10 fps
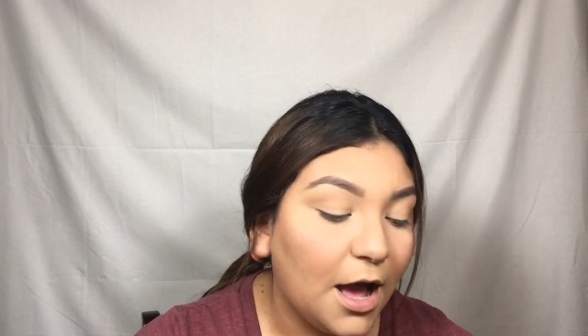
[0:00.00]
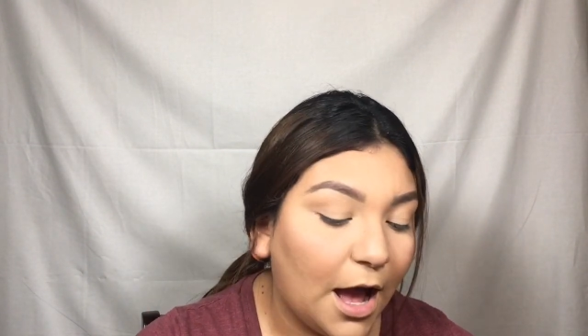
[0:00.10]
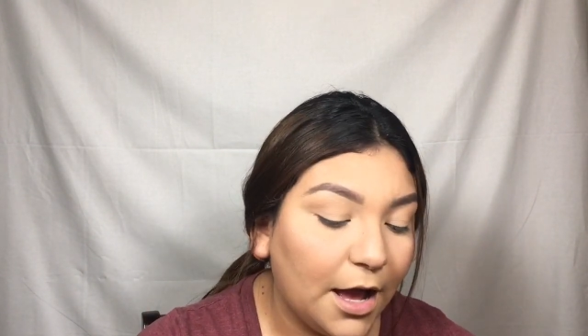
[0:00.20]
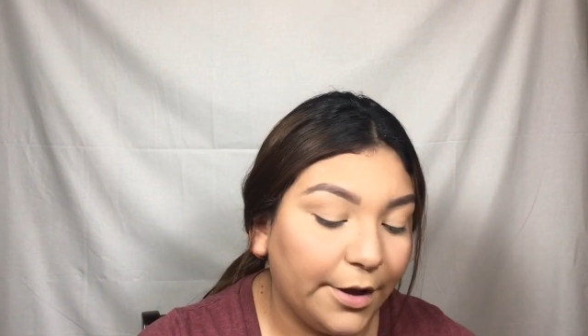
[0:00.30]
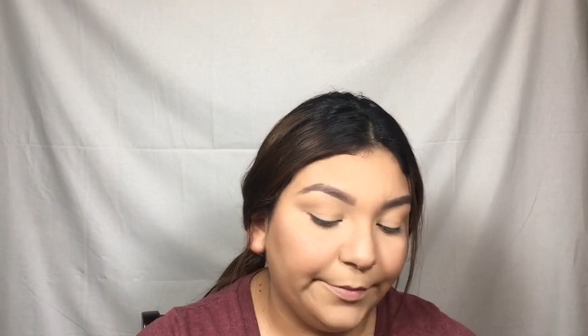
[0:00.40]

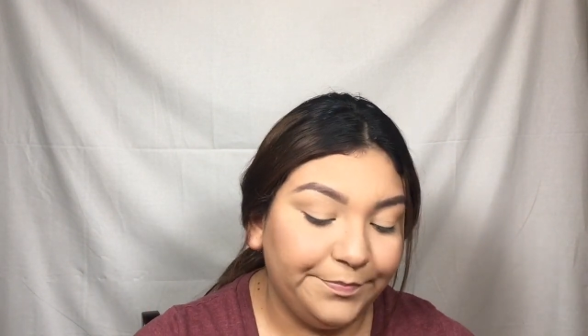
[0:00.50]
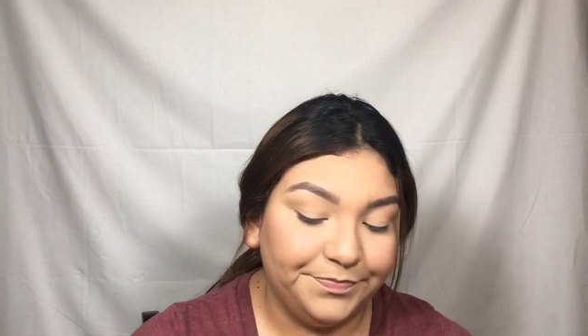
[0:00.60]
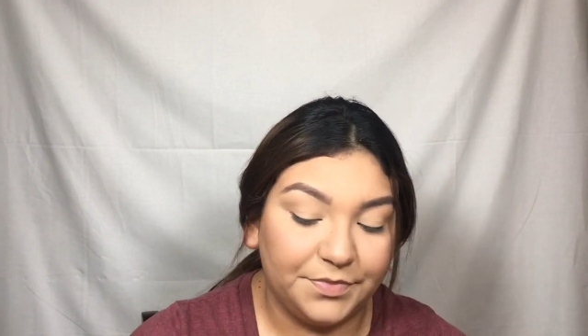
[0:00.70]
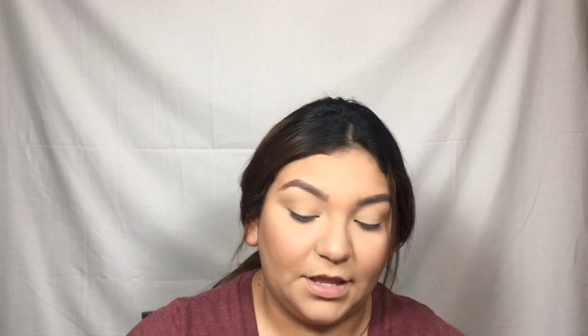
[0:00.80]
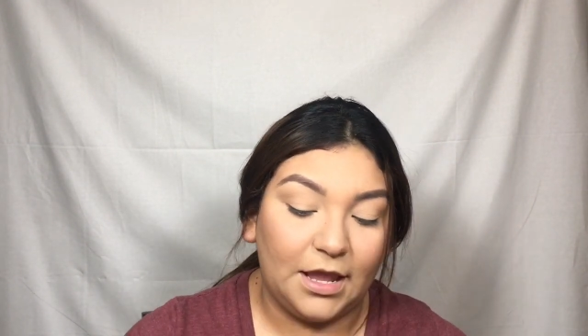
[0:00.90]
I
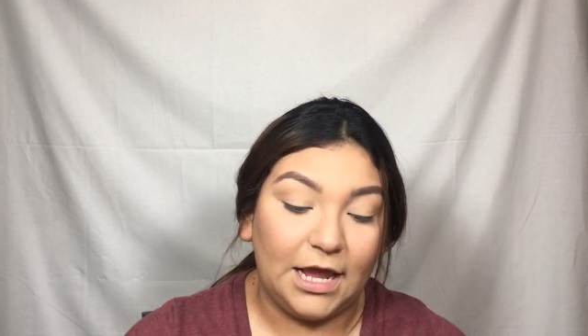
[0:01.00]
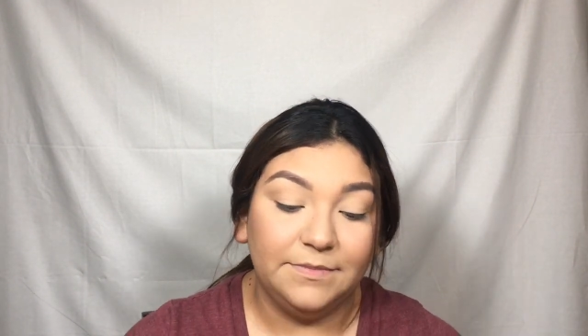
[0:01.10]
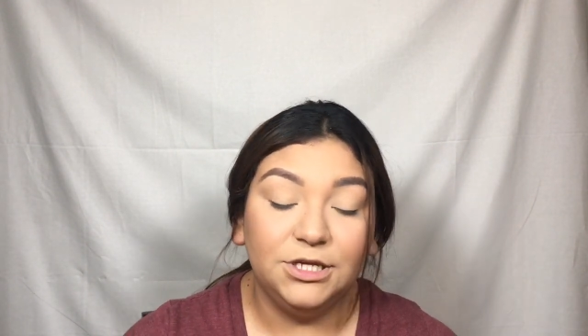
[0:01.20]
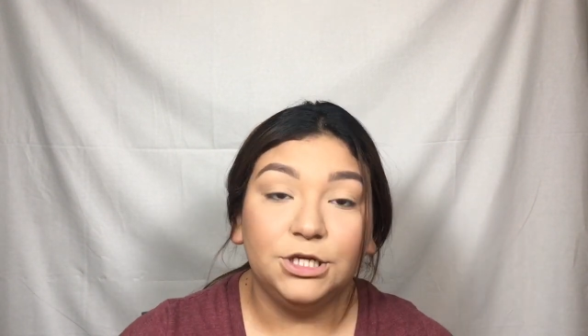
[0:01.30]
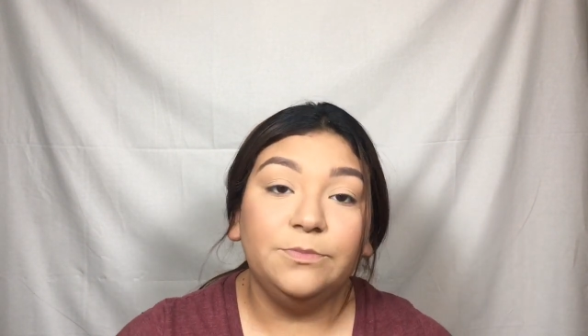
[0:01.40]

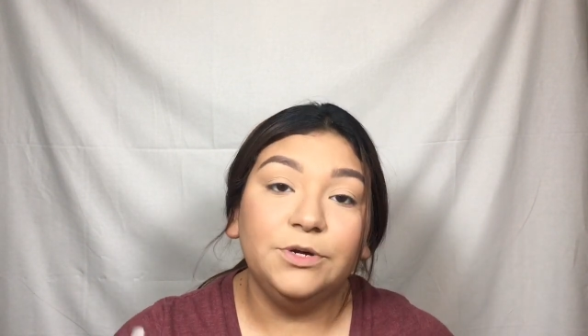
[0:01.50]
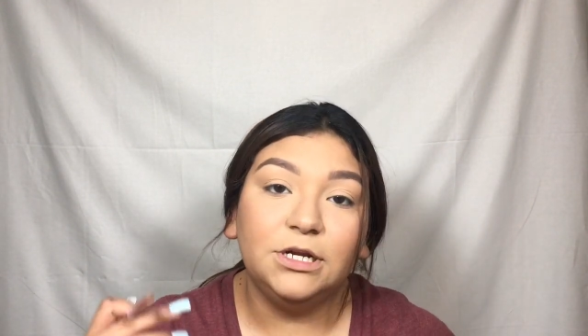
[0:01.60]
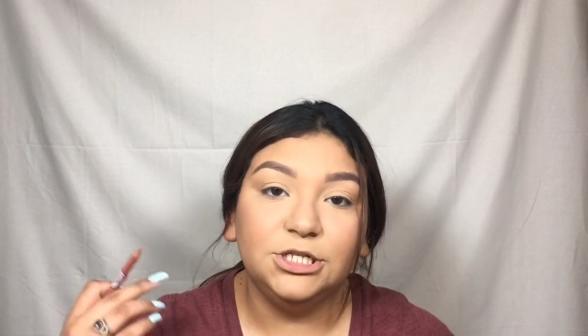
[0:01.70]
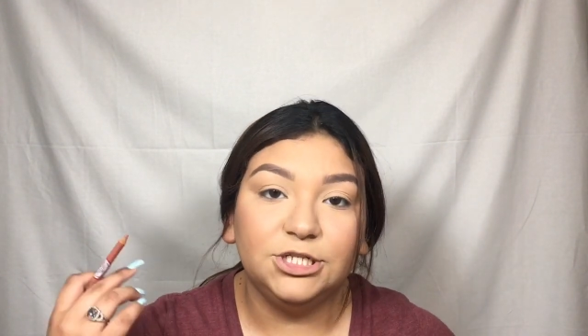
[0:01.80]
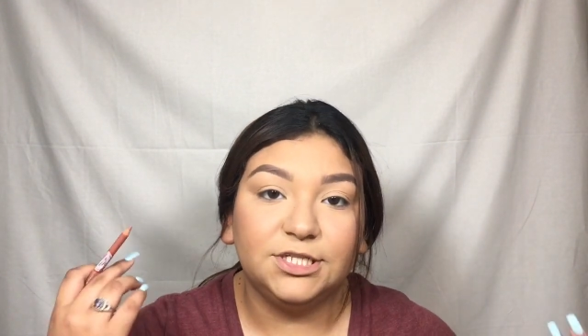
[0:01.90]
mean, you could put
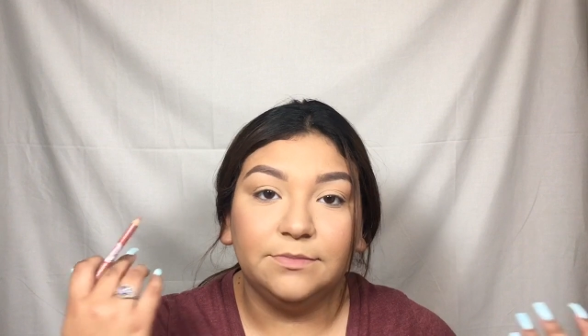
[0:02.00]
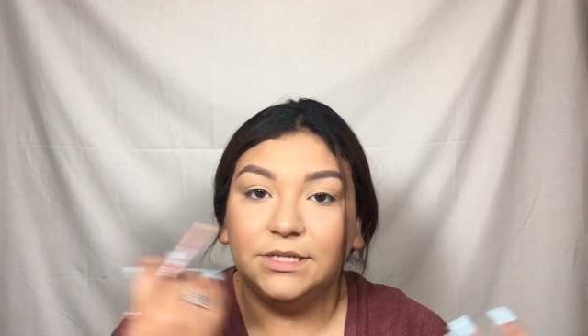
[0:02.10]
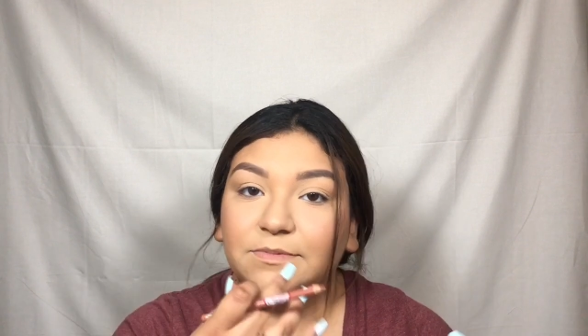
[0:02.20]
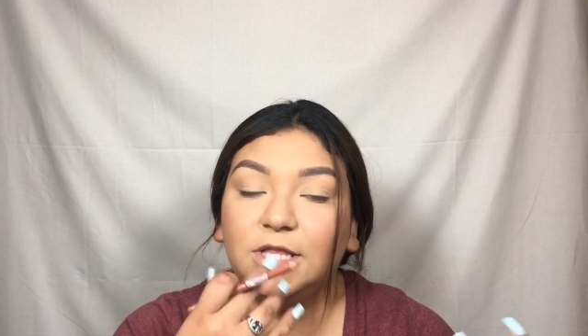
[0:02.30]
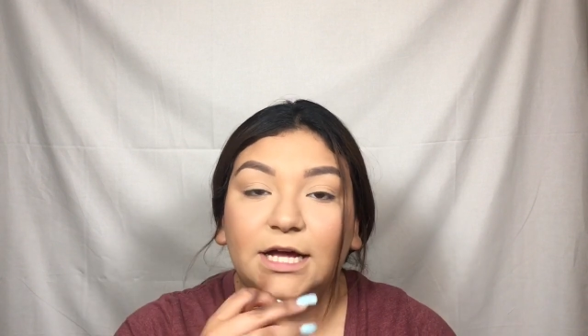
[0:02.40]
on just some
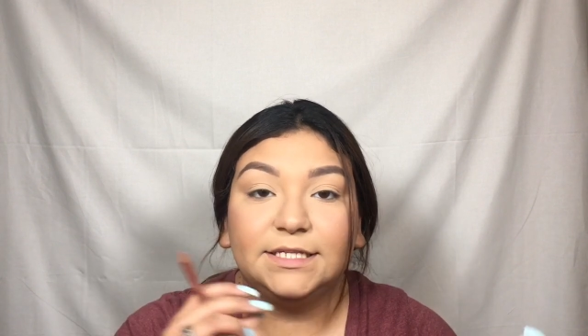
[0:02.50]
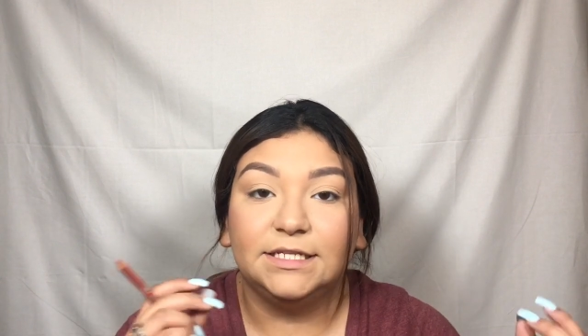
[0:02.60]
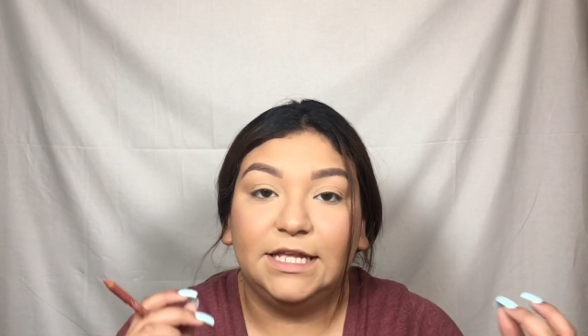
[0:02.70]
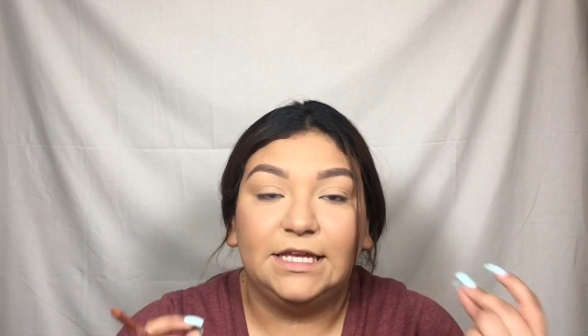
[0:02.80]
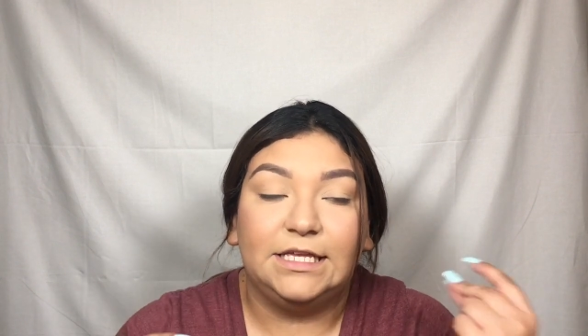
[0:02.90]
lip gloss
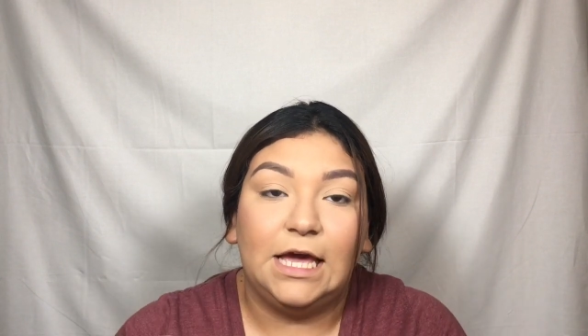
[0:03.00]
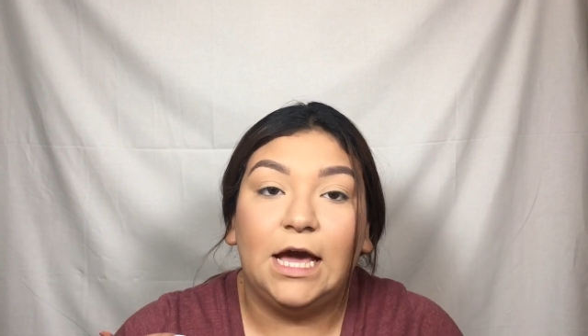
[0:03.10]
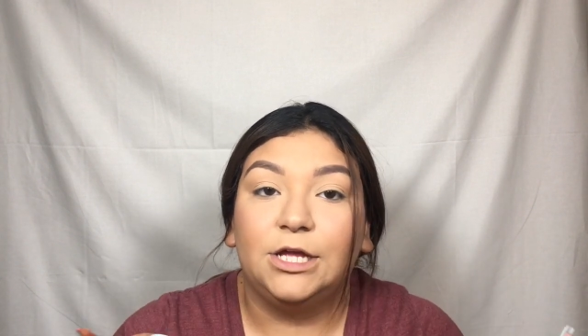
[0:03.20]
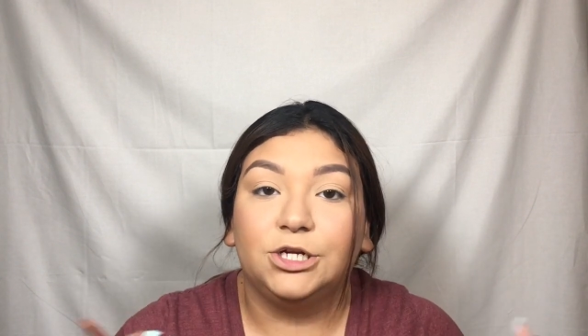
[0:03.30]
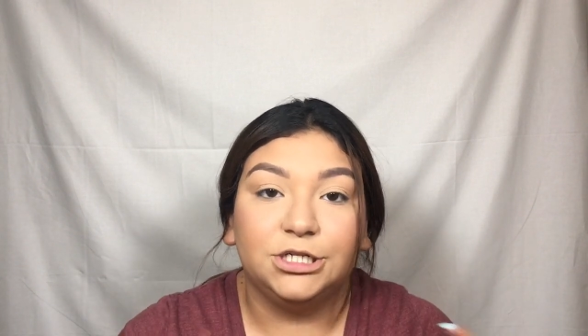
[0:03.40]
and like,
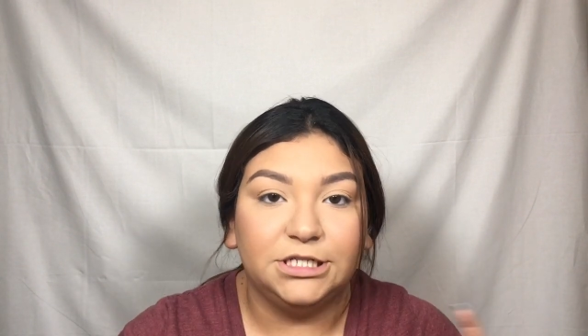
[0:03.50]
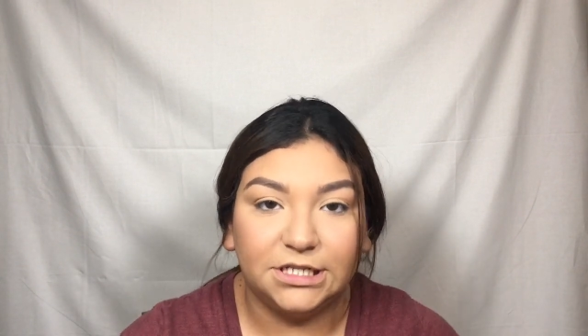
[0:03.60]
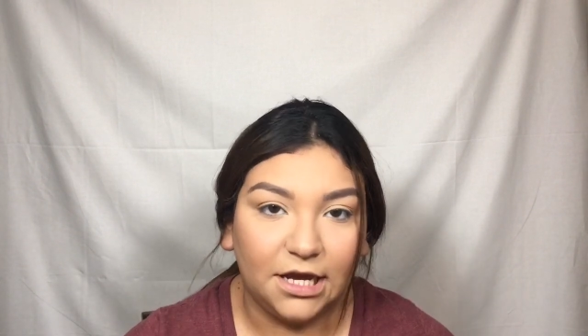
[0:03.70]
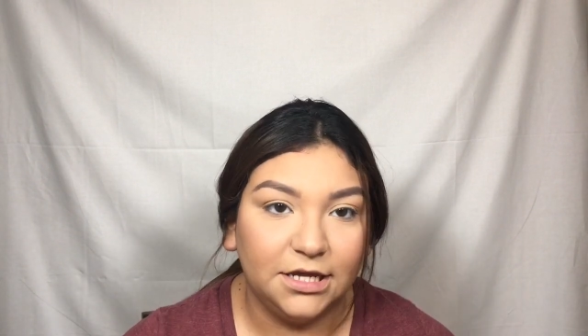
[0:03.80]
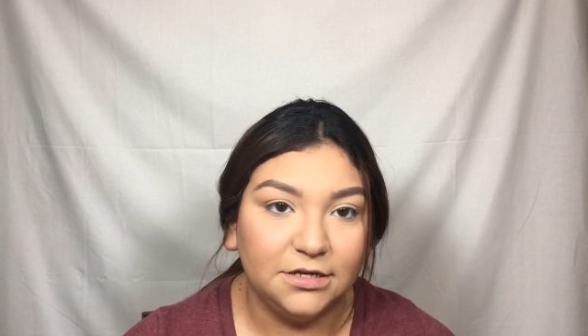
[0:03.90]
yeah, you're
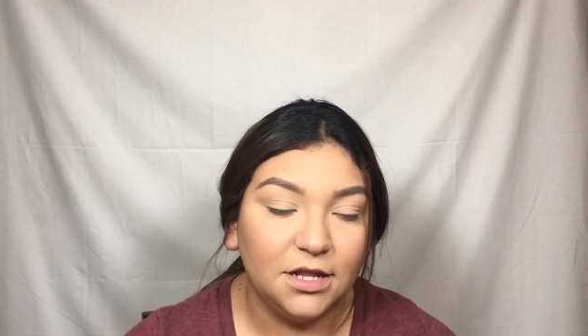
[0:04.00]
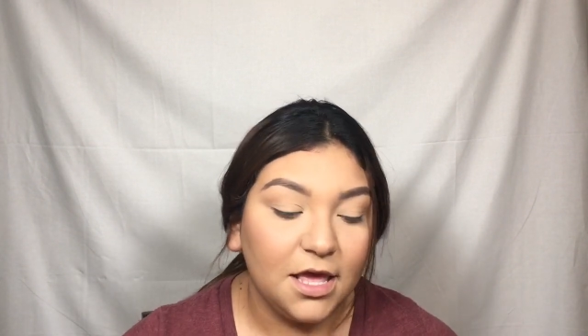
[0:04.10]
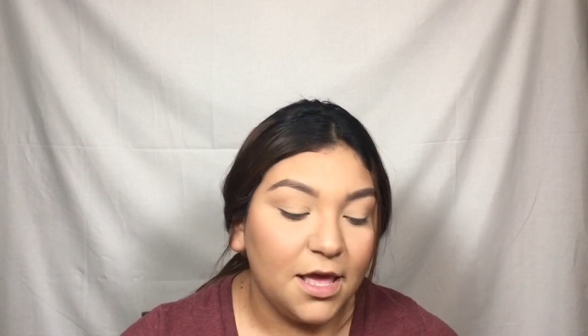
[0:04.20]
done.